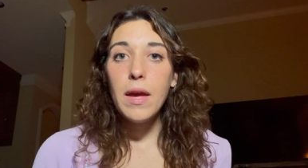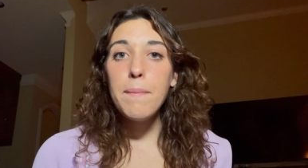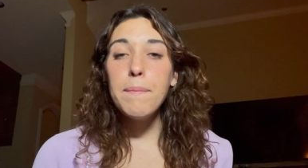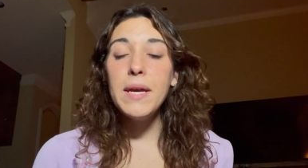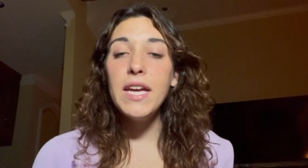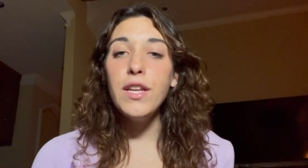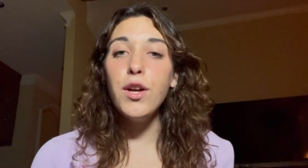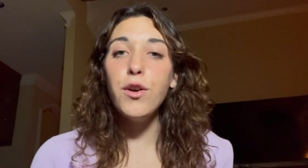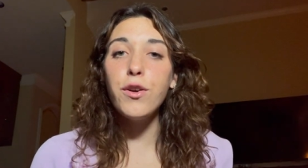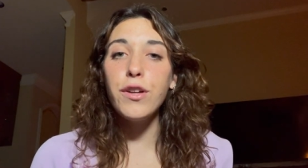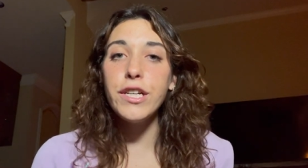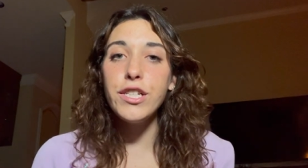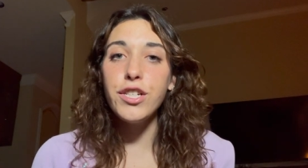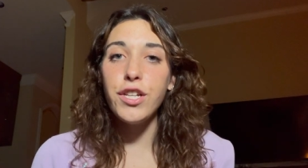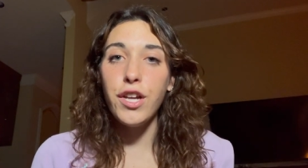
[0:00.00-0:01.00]
Pinot
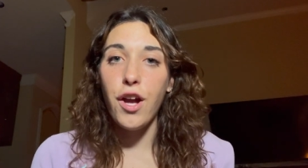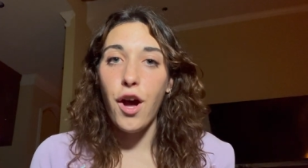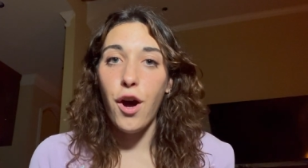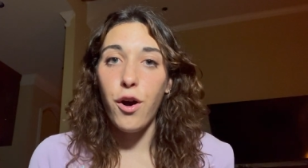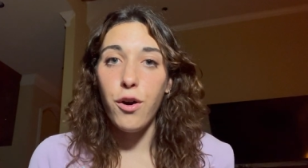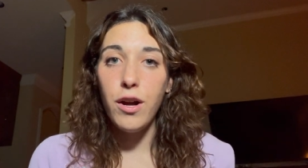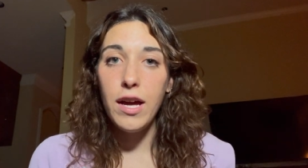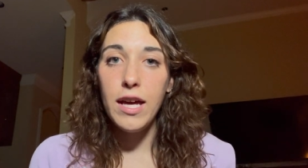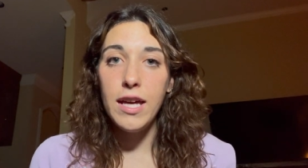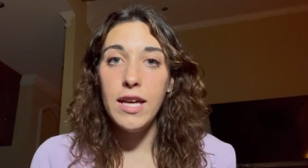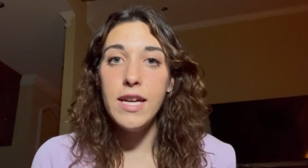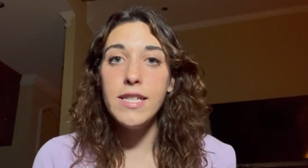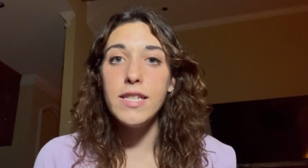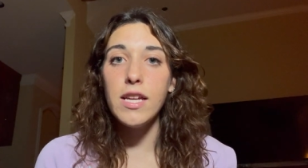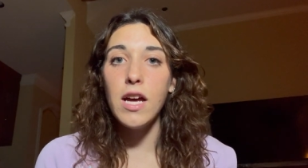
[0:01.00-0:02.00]
Grigio
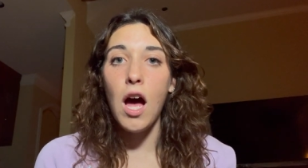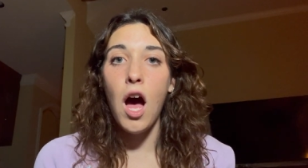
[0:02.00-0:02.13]
is